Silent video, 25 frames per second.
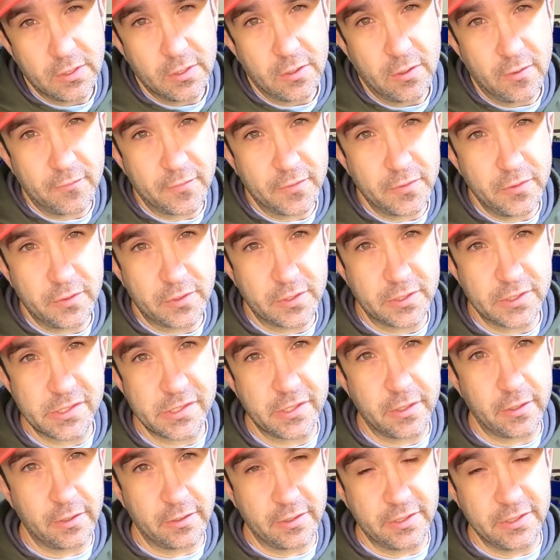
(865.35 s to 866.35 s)
Hopefully you can
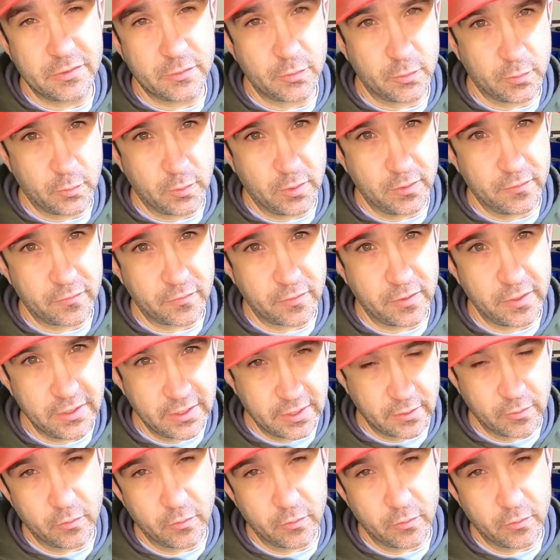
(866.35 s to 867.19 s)
share at least with one friend.